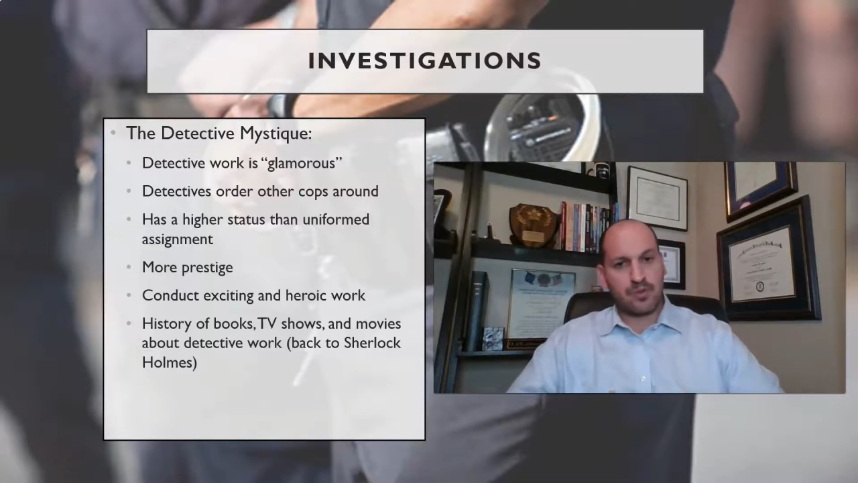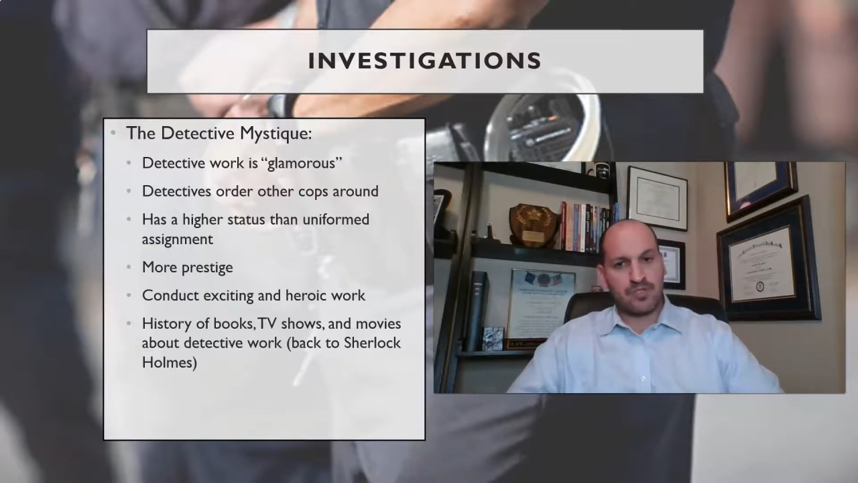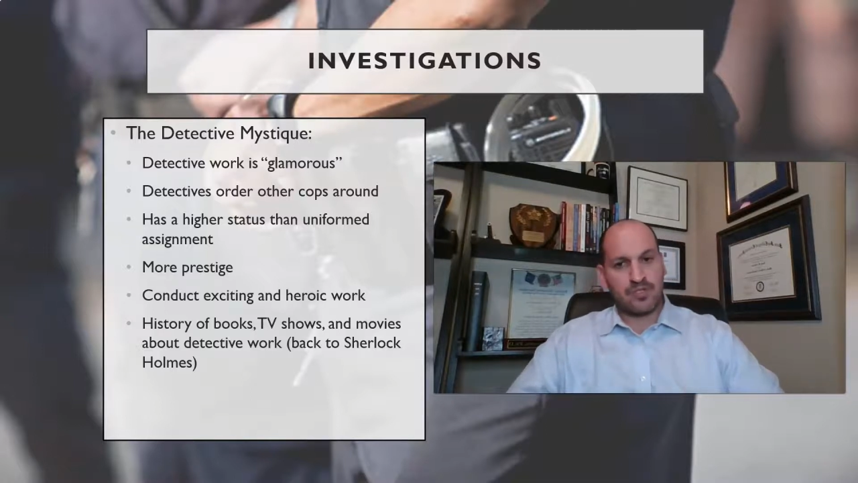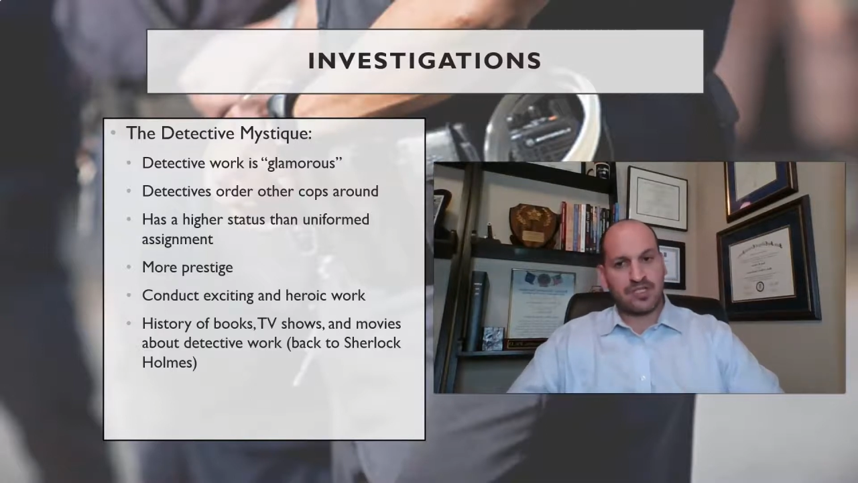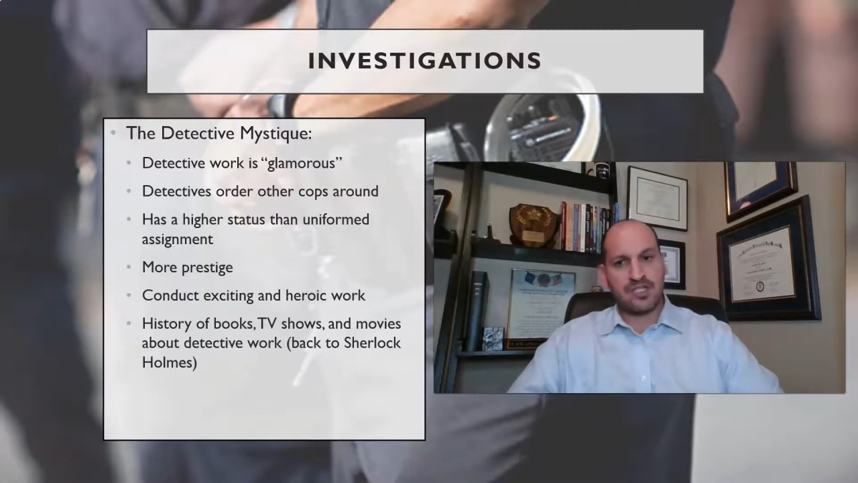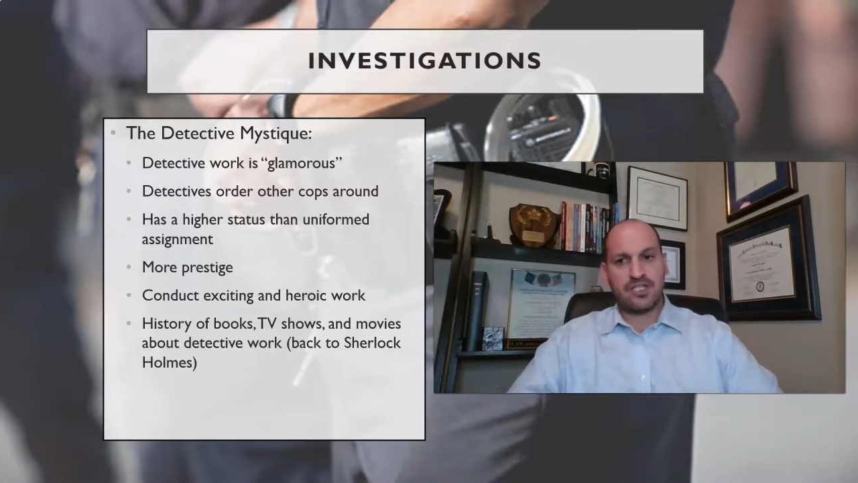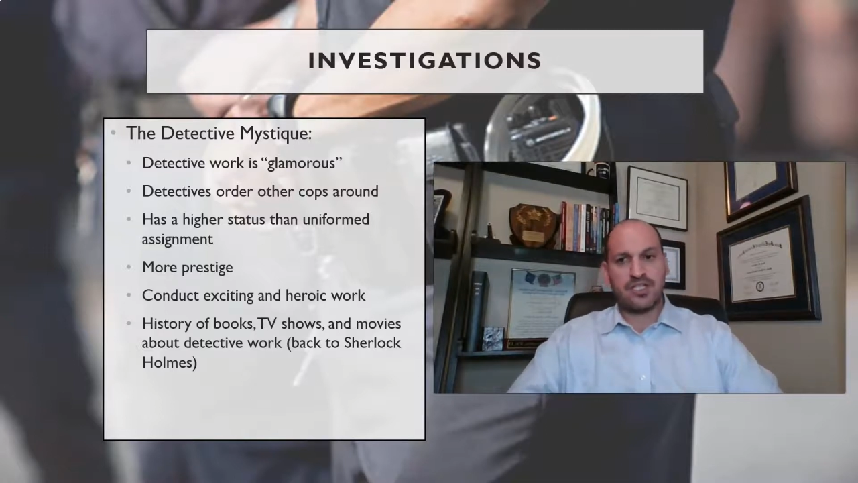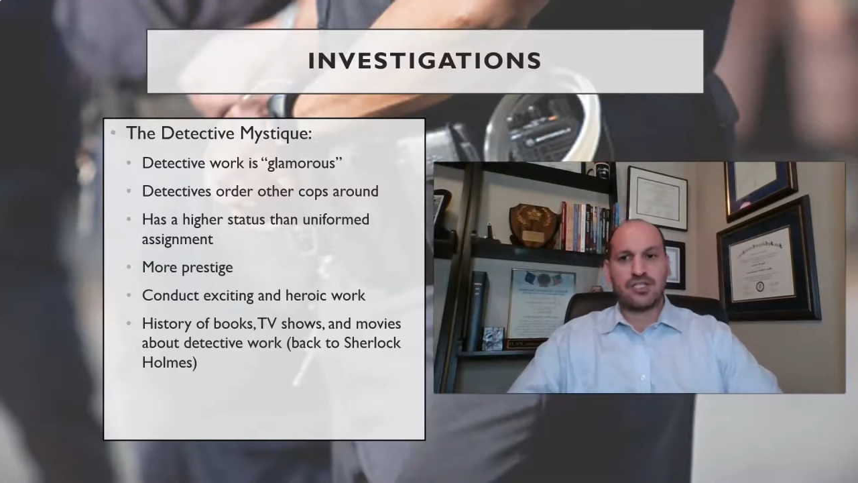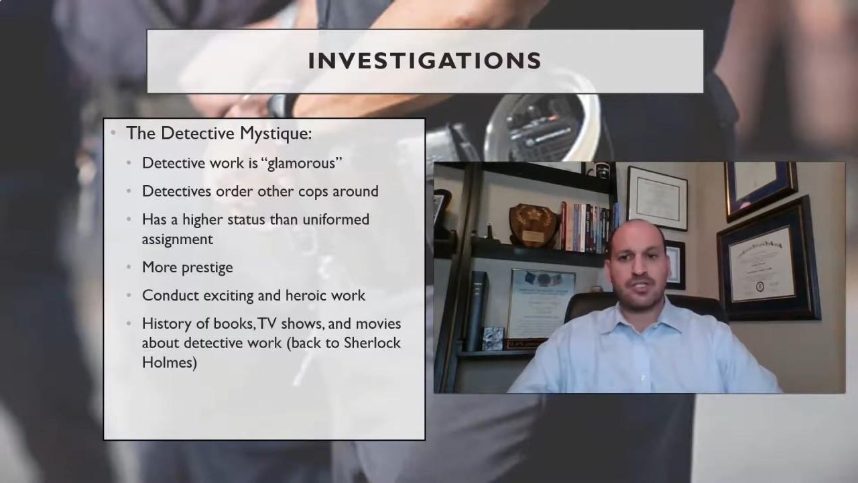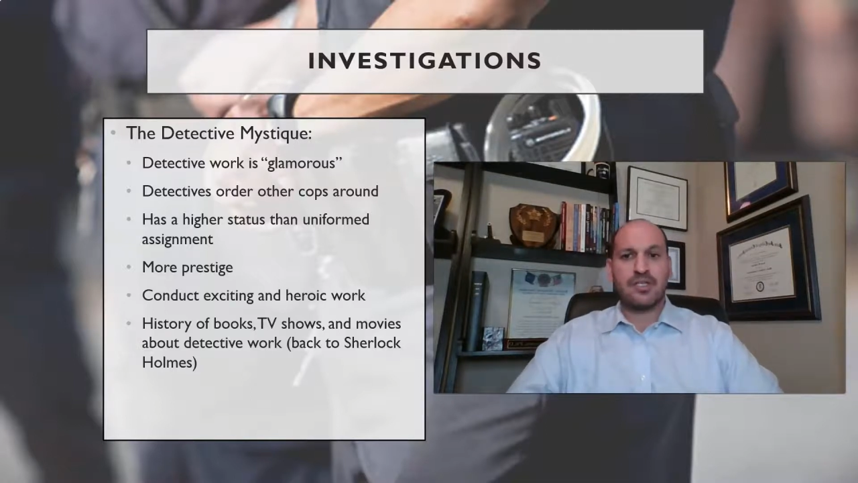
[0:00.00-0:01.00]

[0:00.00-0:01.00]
prestige,